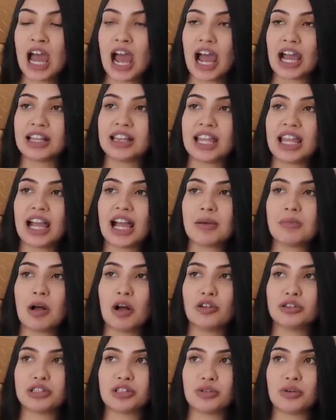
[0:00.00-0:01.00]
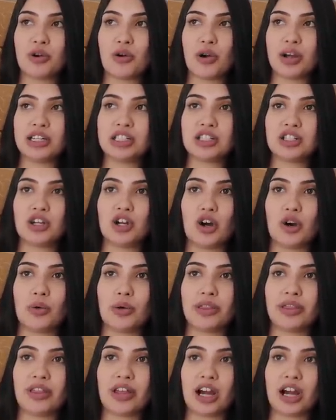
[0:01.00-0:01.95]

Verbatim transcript: I think I'm also going to go with